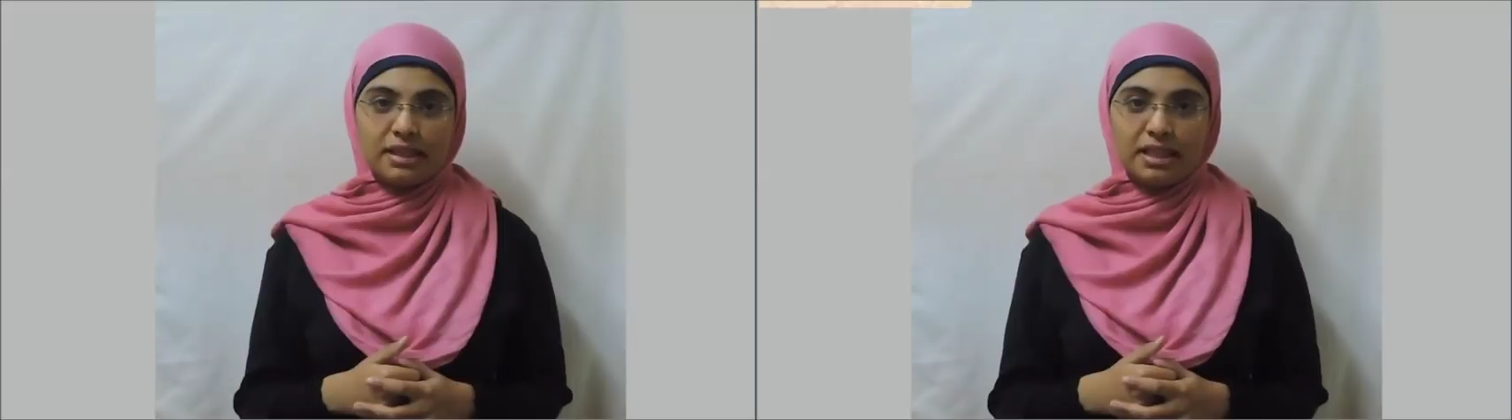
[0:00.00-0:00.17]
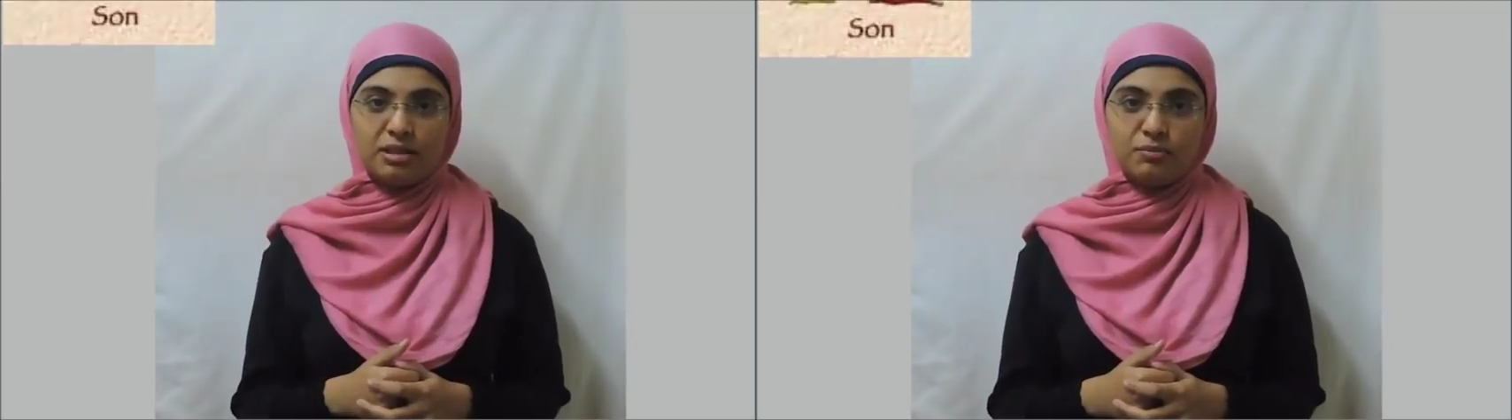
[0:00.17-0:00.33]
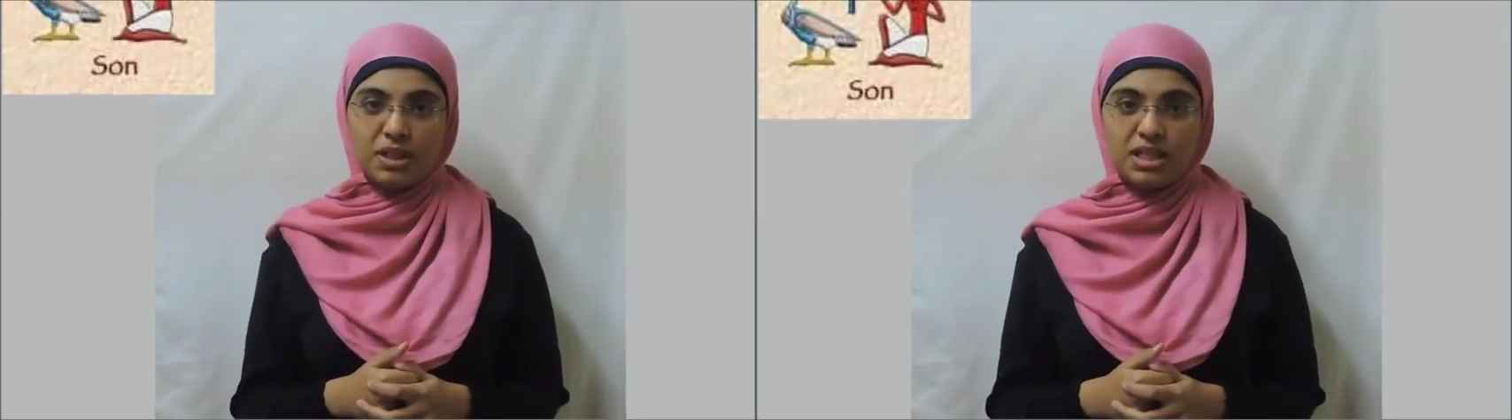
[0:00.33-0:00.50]

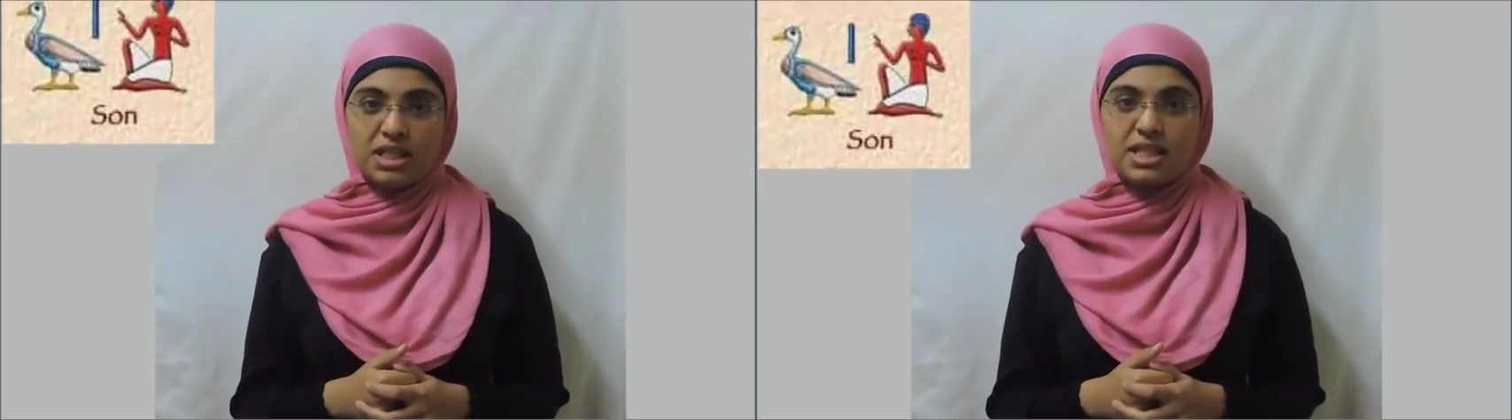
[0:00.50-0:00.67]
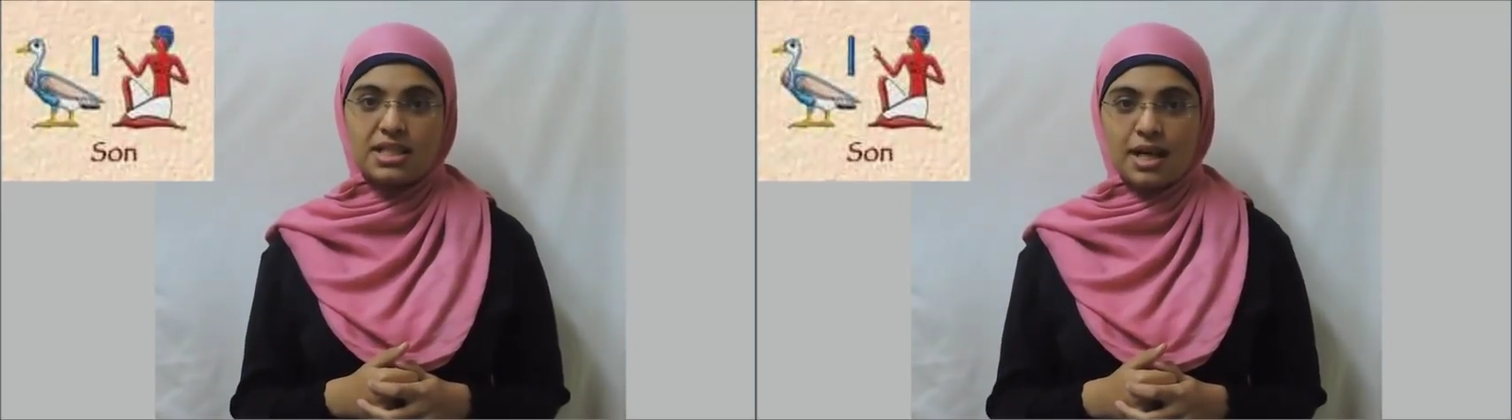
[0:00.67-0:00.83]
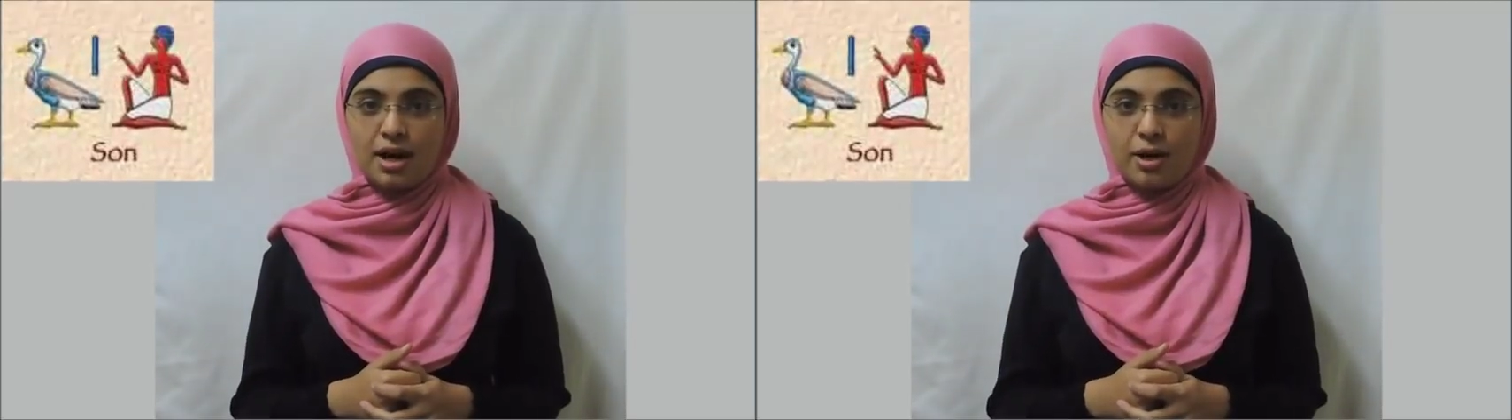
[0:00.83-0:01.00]
it means
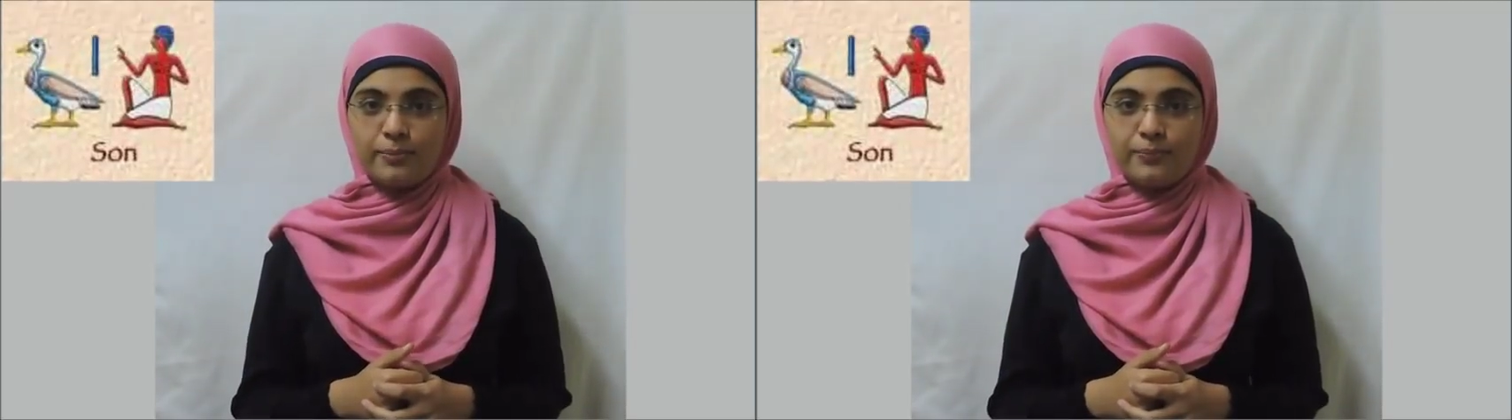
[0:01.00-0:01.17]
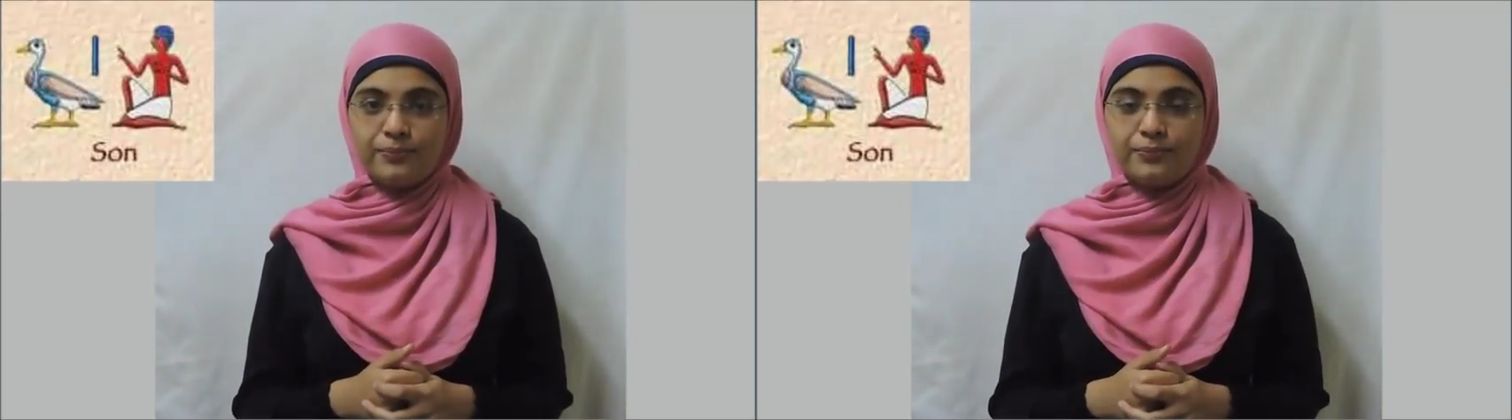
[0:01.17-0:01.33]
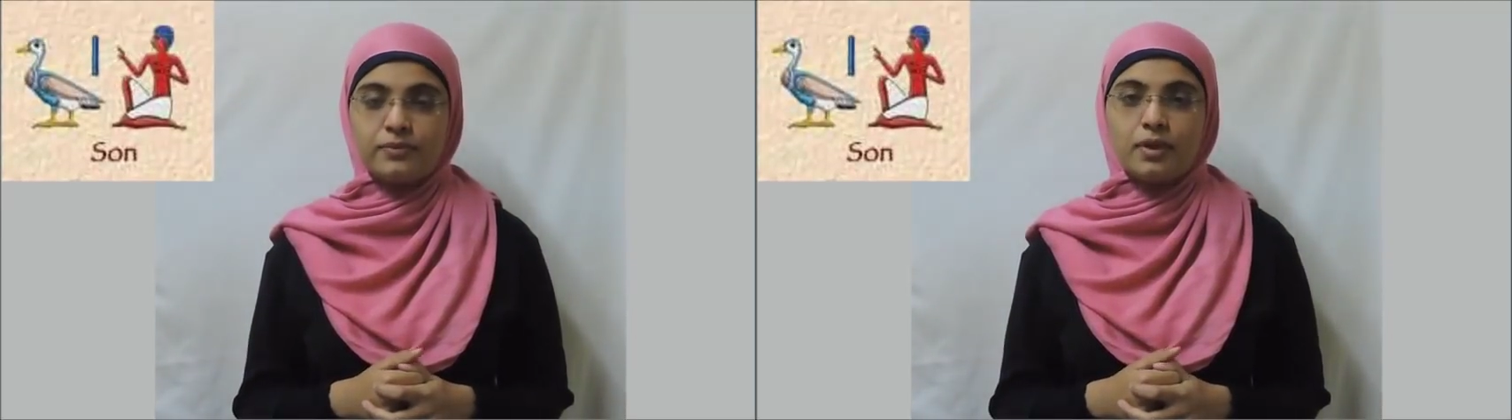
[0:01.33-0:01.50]
sa,
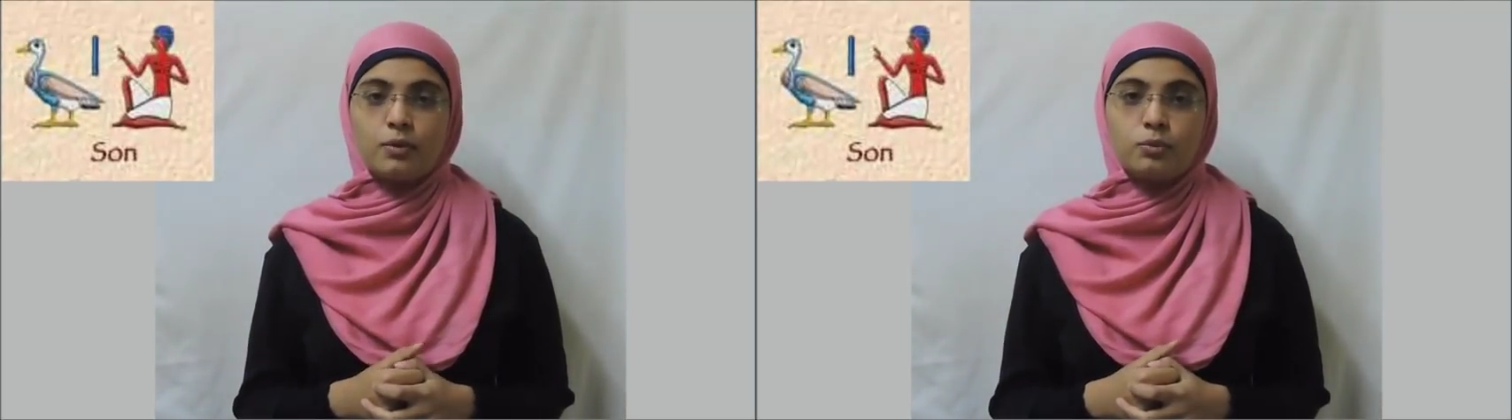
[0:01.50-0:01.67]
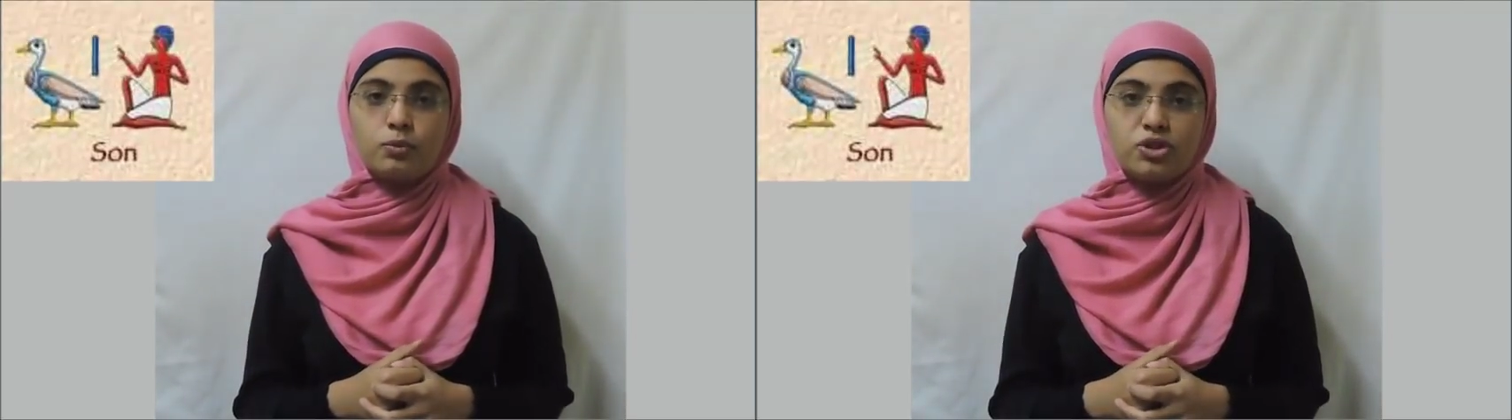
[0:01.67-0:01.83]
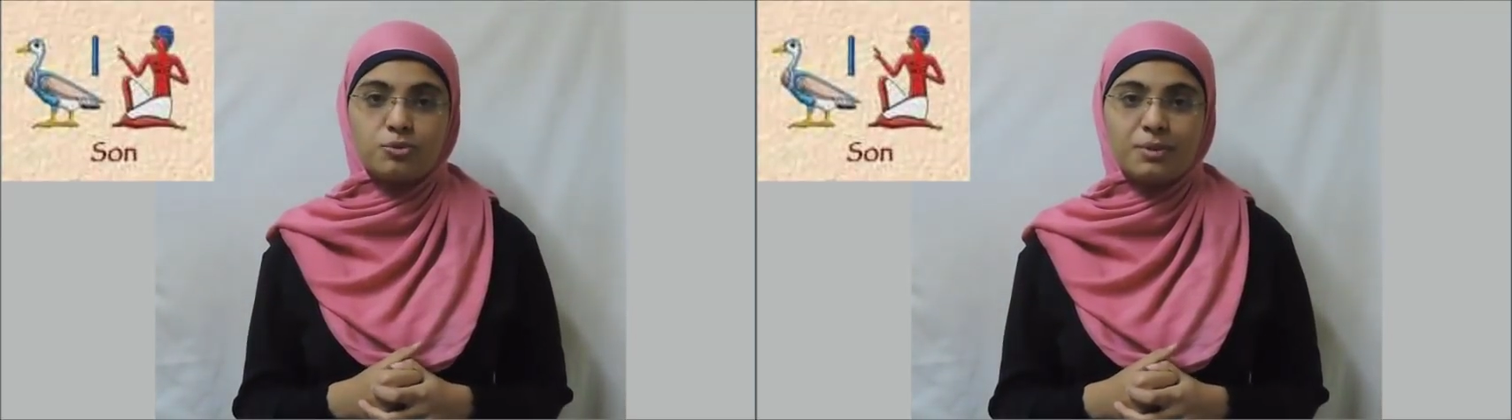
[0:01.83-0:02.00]

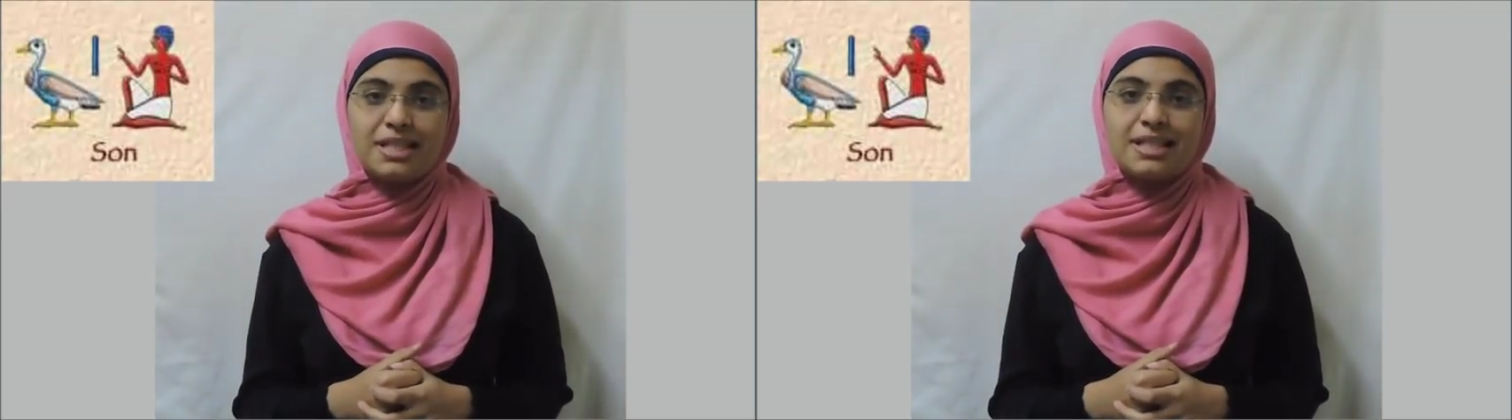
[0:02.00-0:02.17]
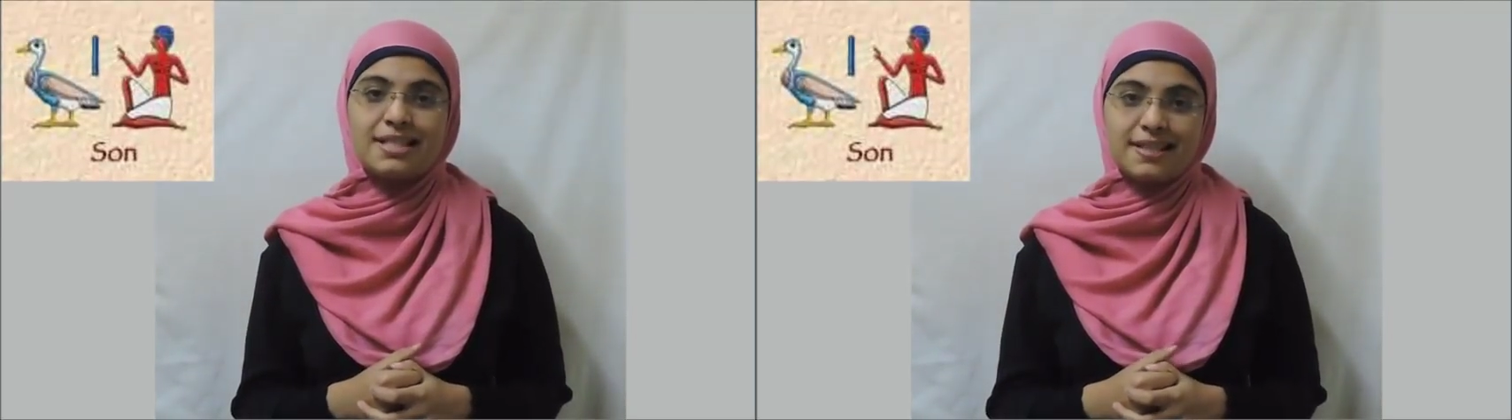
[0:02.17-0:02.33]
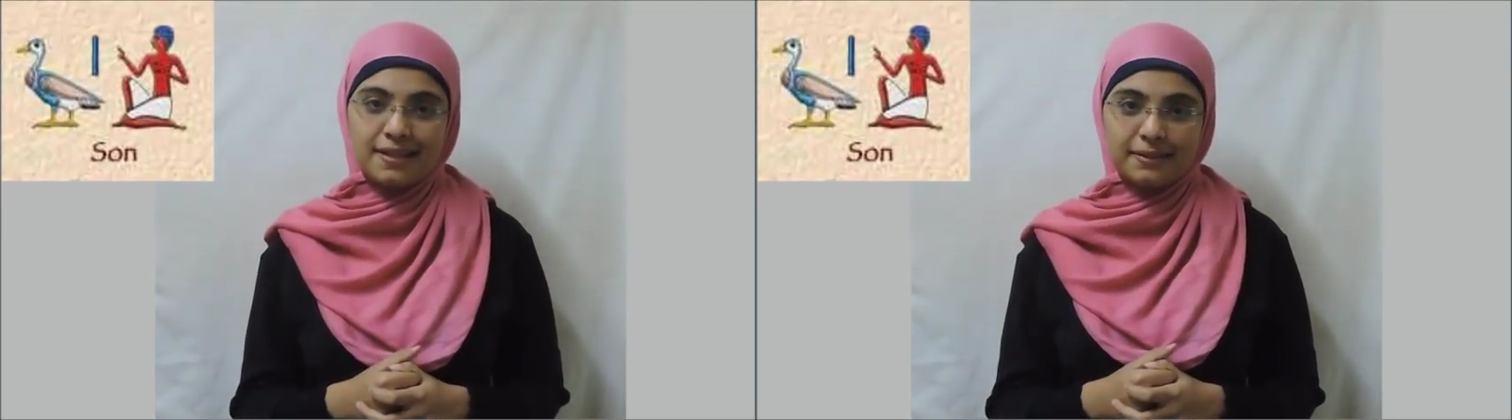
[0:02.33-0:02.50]
which means
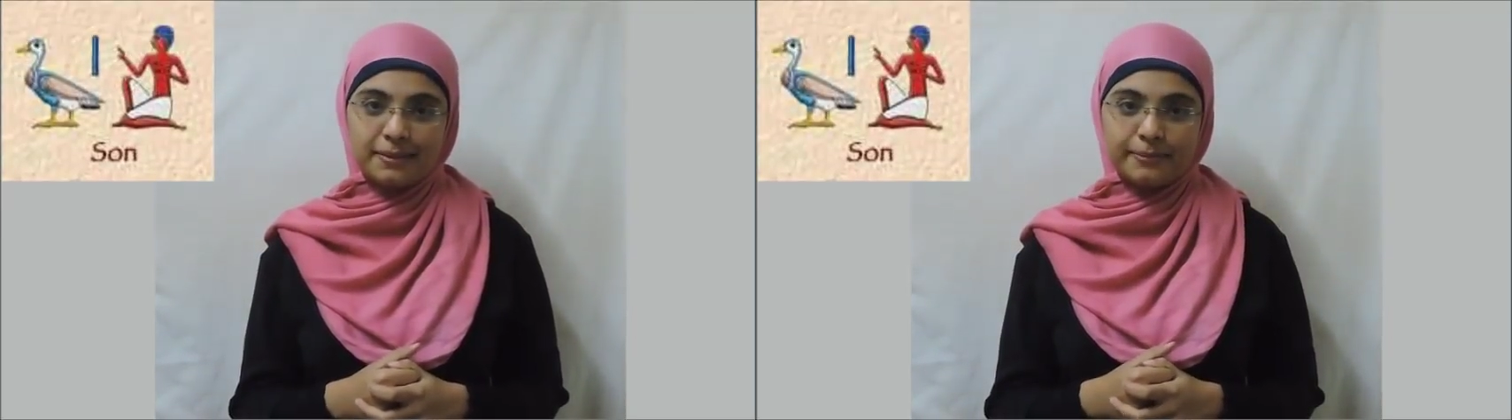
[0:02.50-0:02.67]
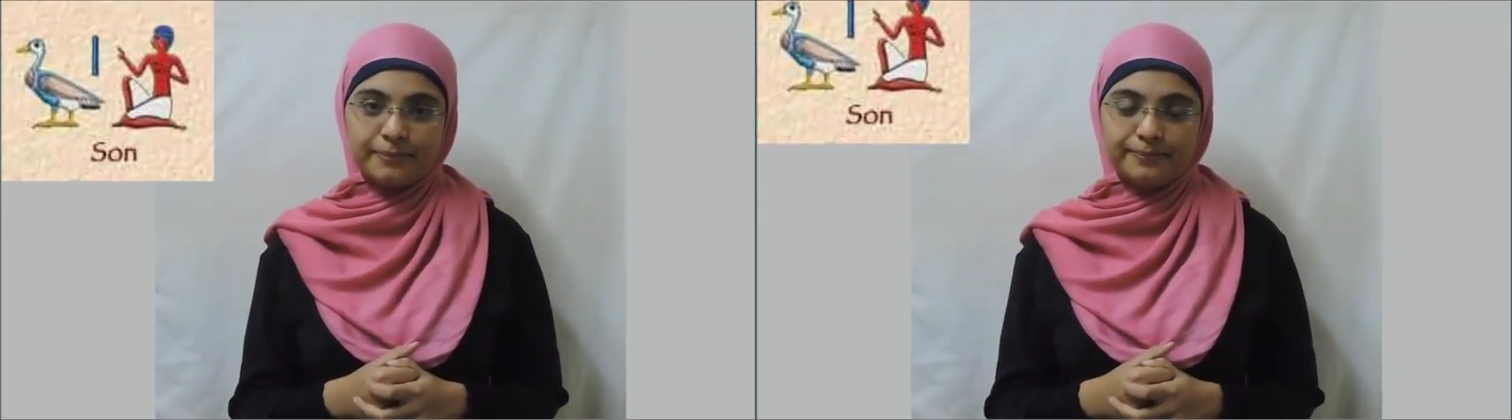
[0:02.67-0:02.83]
sun.